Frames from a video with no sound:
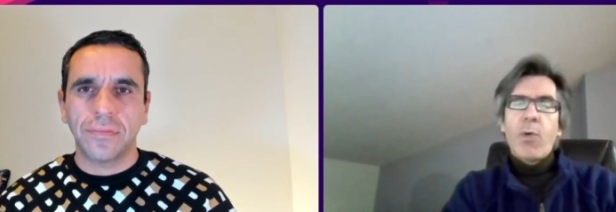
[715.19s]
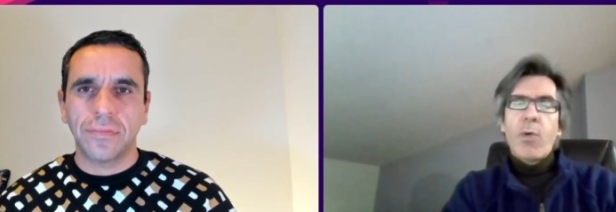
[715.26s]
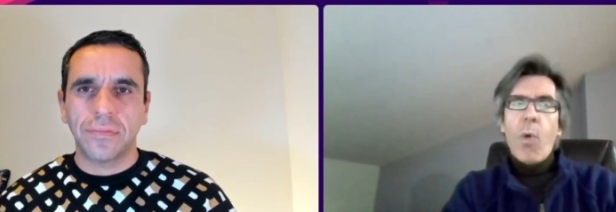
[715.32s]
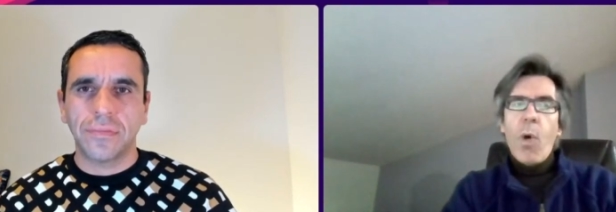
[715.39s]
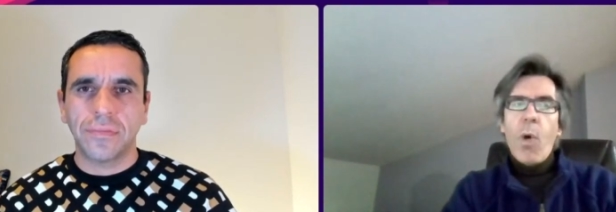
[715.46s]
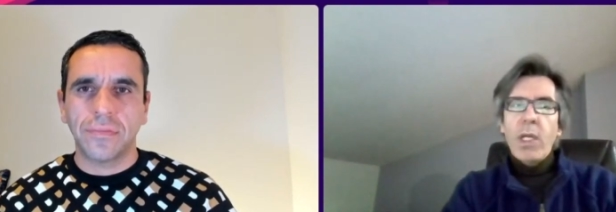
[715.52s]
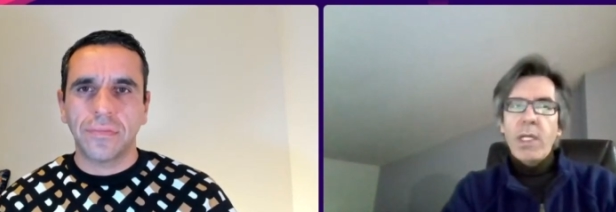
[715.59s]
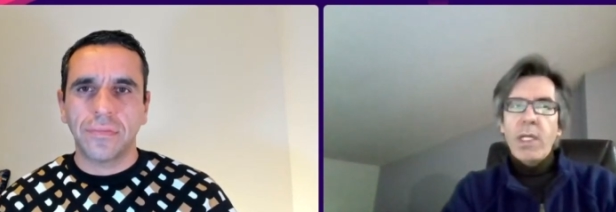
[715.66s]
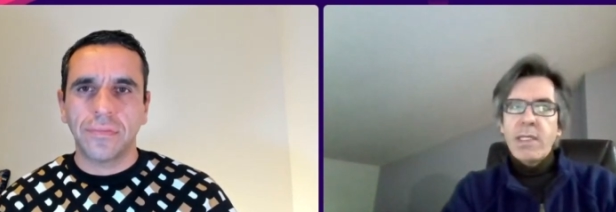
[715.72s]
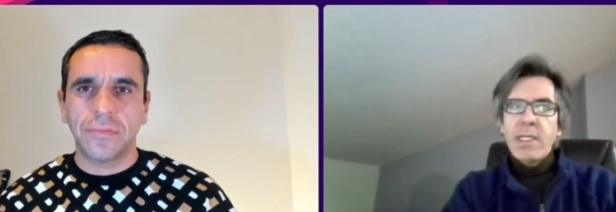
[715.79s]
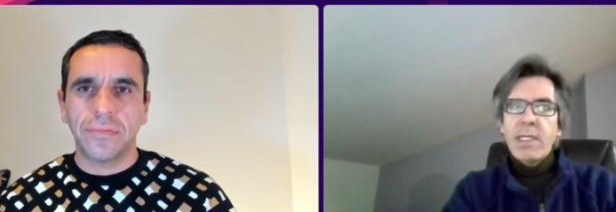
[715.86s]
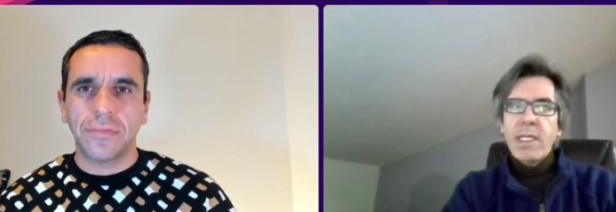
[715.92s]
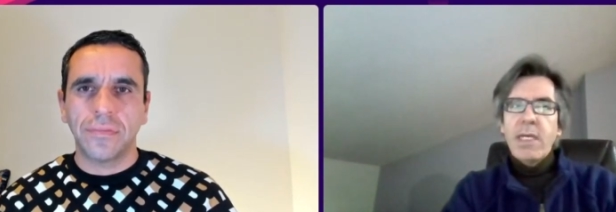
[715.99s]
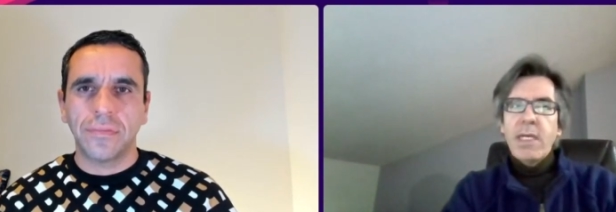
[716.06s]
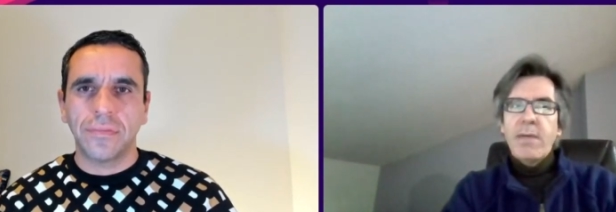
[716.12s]

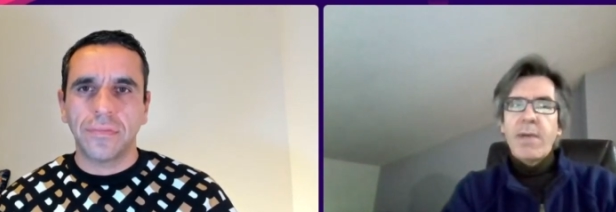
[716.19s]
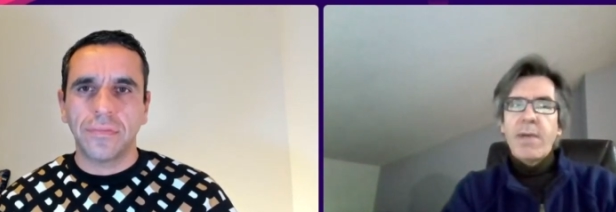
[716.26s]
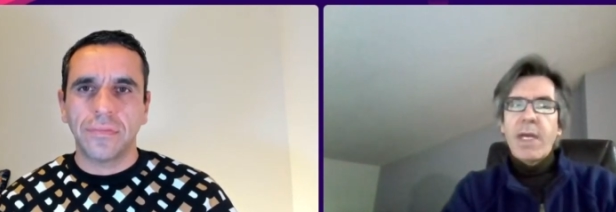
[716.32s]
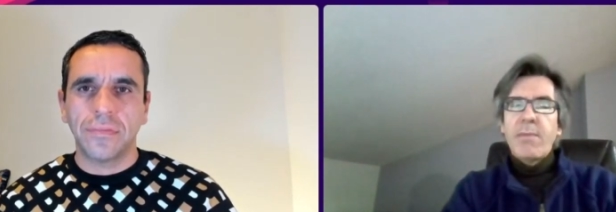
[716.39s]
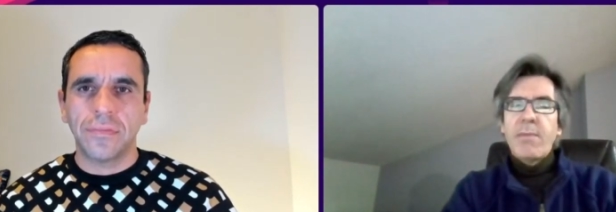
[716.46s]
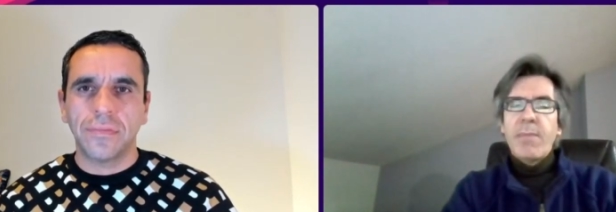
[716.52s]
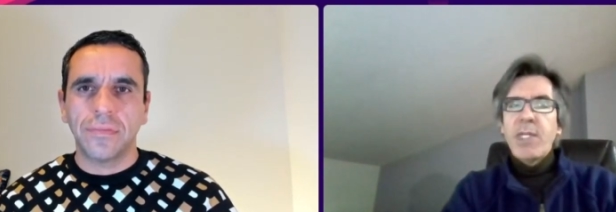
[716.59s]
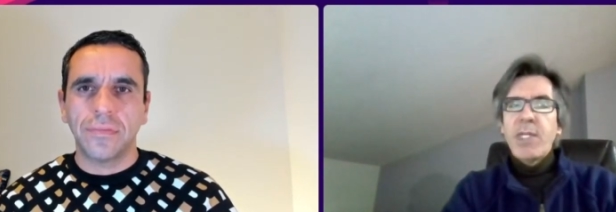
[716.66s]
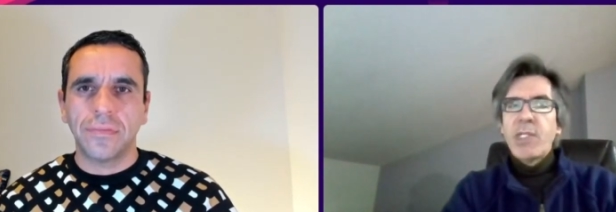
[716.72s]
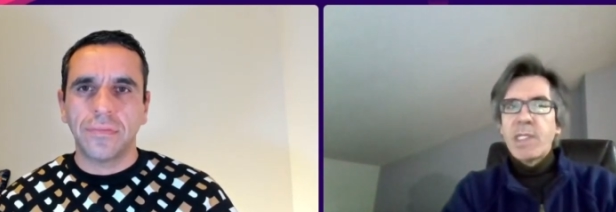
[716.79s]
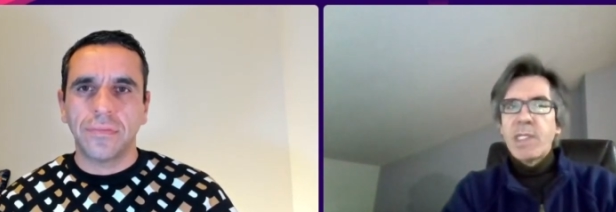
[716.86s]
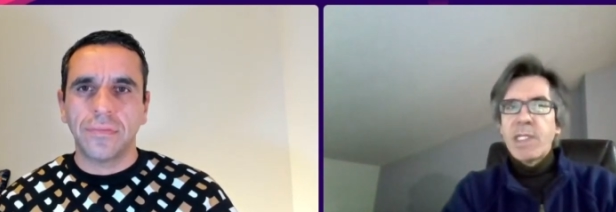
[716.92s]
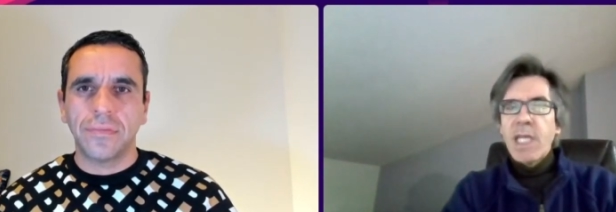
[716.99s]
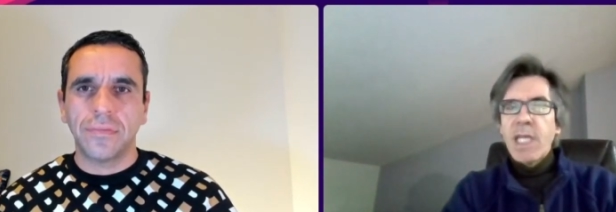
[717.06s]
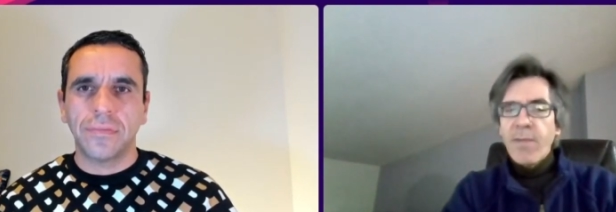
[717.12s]
Speaker 1: quality and patient
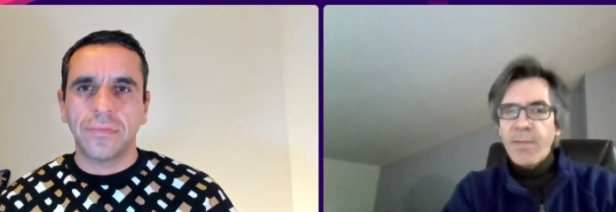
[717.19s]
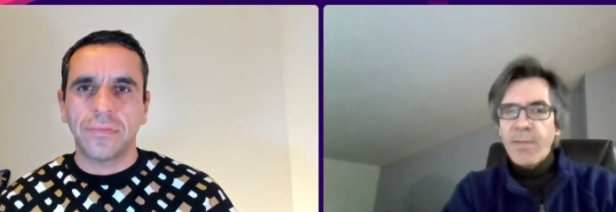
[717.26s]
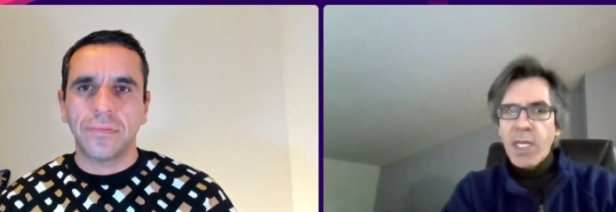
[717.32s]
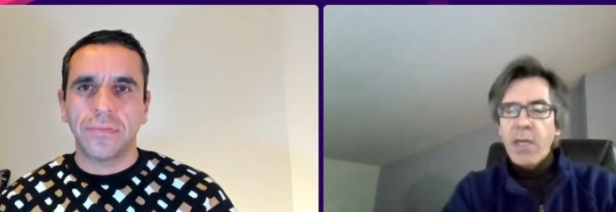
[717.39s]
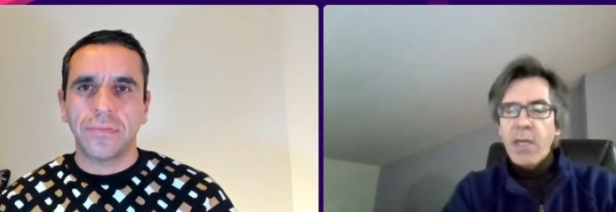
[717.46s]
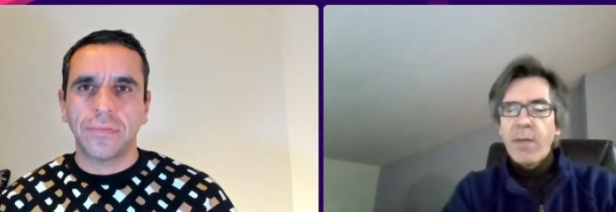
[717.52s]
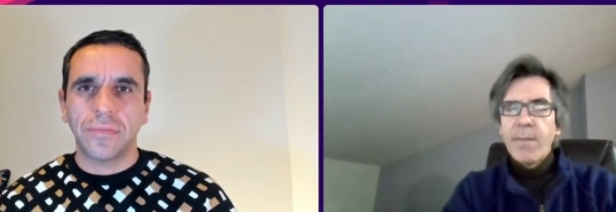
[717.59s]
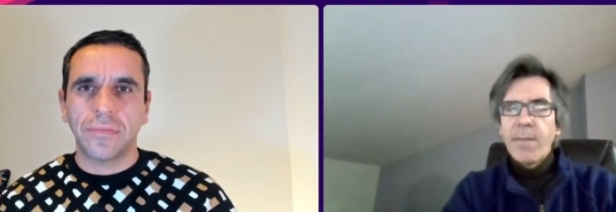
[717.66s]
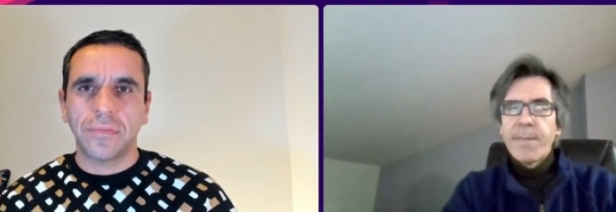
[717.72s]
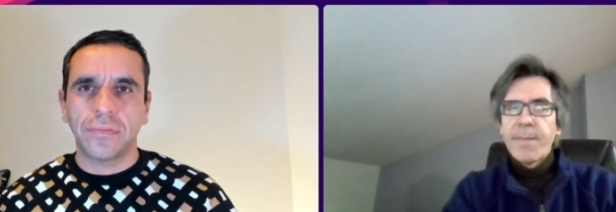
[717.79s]
safety,